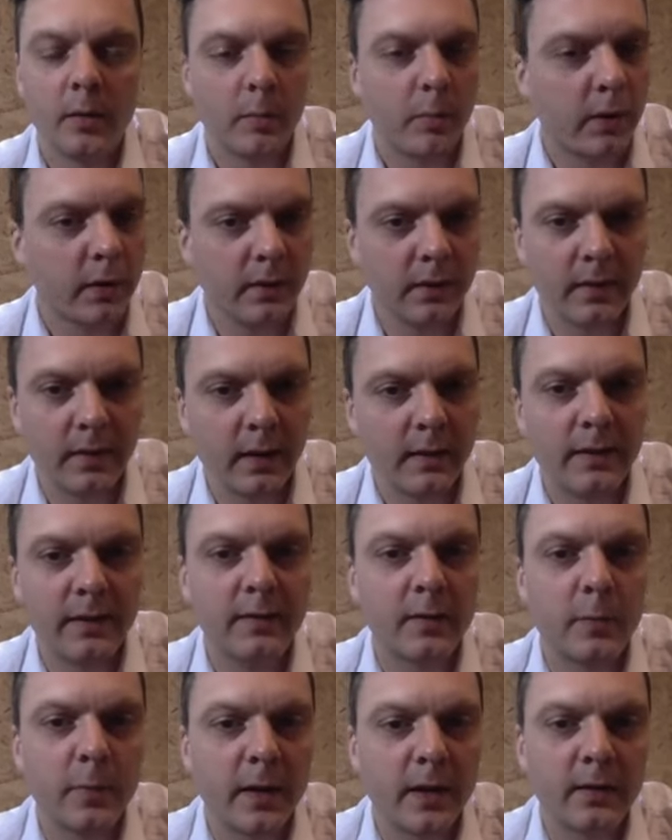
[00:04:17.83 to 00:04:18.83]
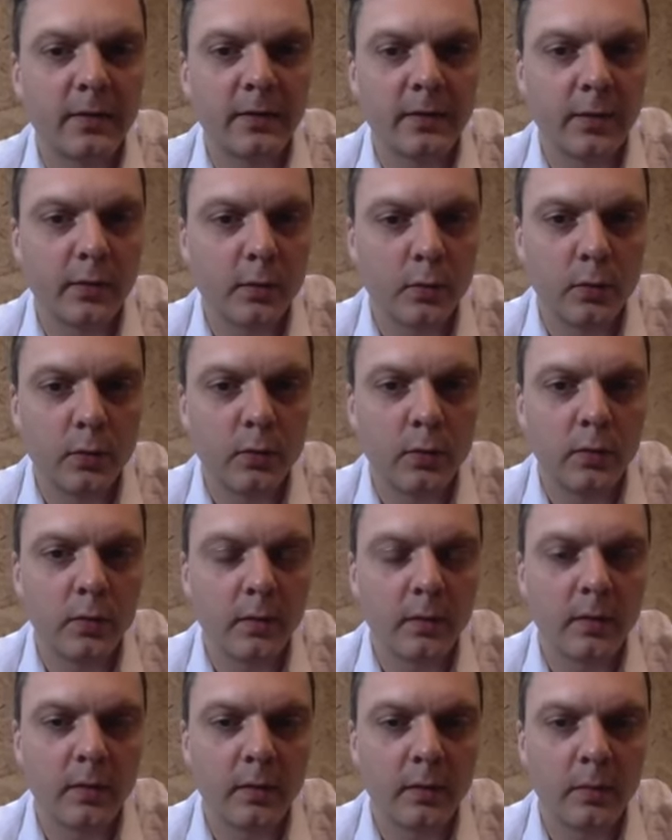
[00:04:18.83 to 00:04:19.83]
but that disappears through
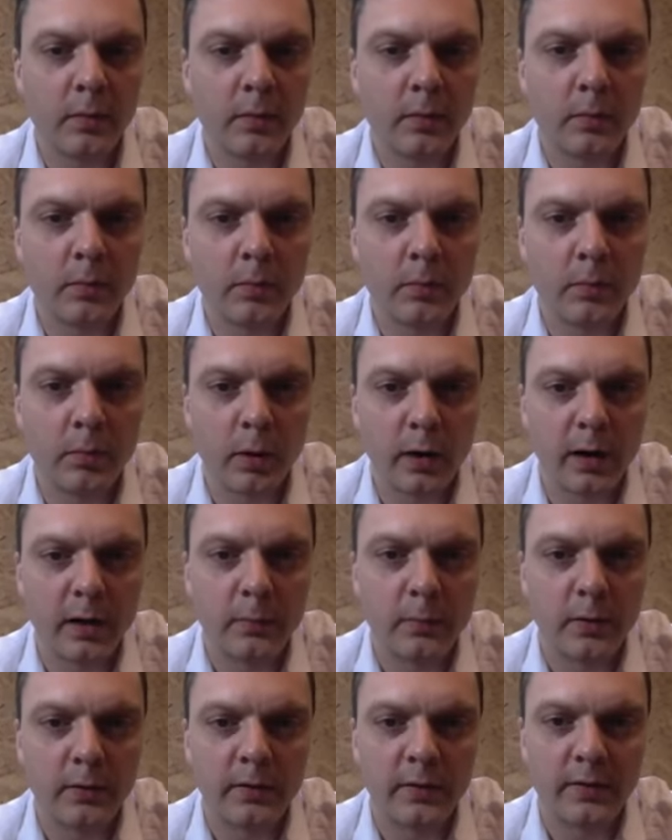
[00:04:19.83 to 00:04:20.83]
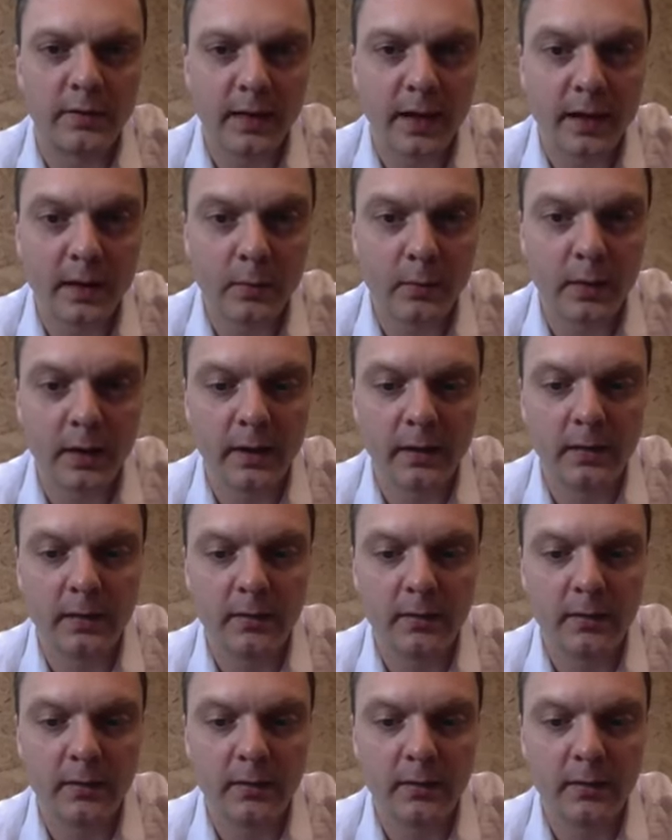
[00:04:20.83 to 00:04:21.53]
the boiling process anyway.